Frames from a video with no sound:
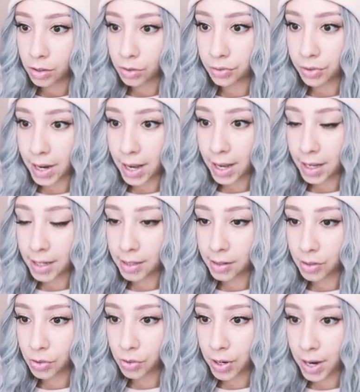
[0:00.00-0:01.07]

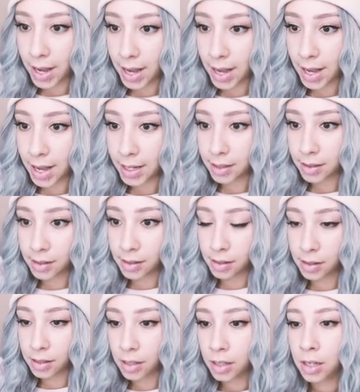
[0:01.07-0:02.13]
Dress,
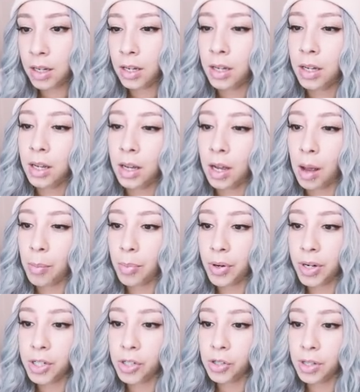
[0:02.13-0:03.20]
dress. I'm
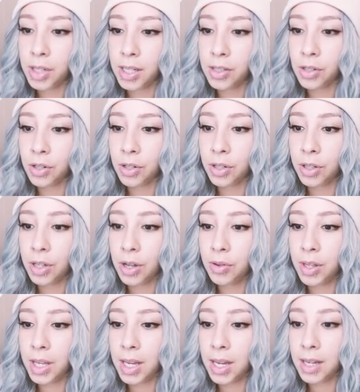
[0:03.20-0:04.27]
pretty sure these are
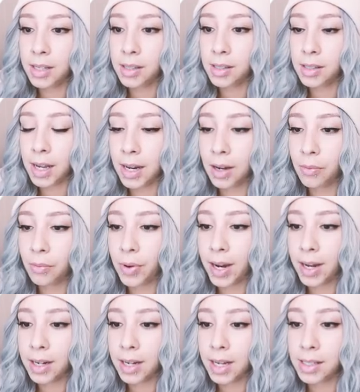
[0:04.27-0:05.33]
clothings. I can
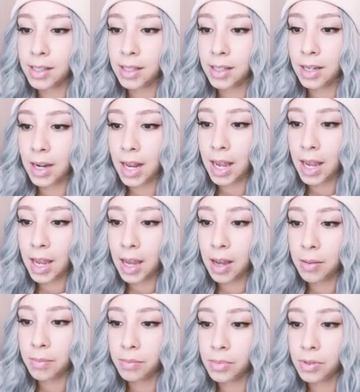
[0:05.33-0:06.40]
recognize the
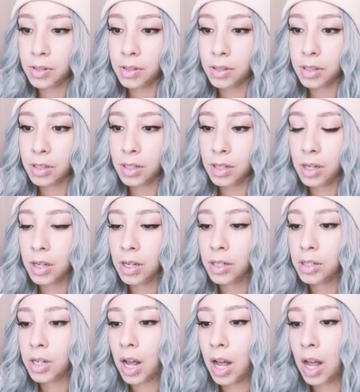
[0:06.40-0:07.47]
names.
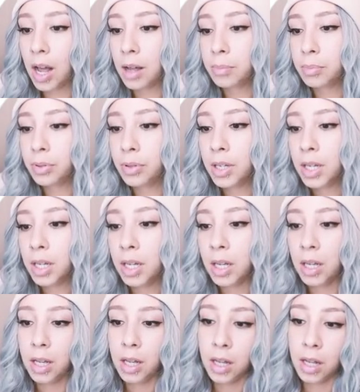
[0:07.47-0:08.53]
Top,
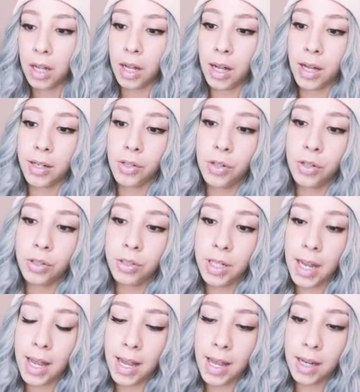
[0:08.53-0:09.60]
uh,
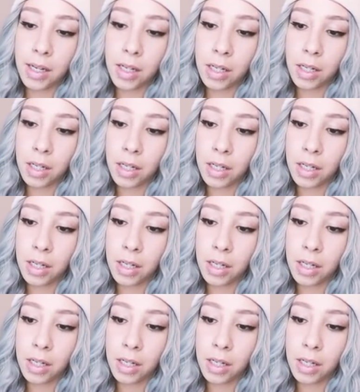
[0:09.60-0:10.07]
turtleneck.